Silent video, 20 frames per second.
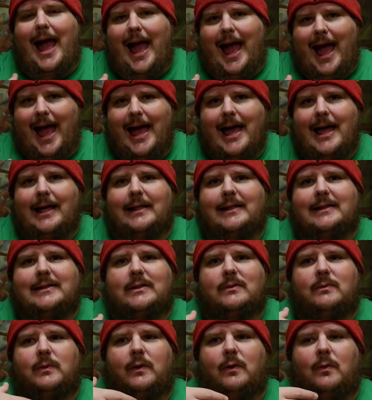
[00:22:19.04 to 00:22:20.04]

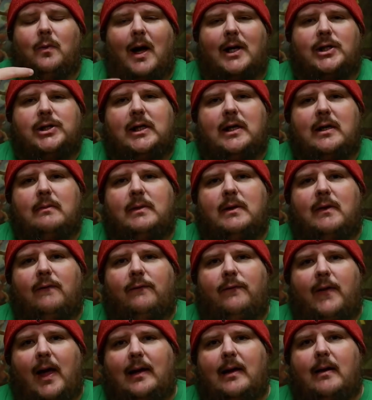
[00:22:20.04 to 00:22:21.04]
as we were watching him
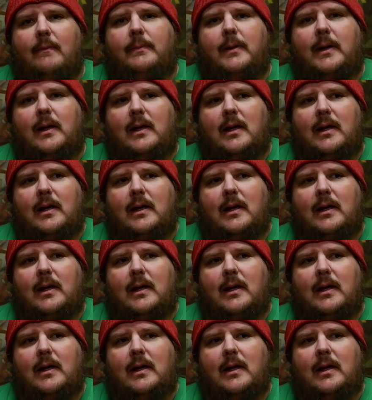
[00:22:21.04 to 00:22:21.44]
develop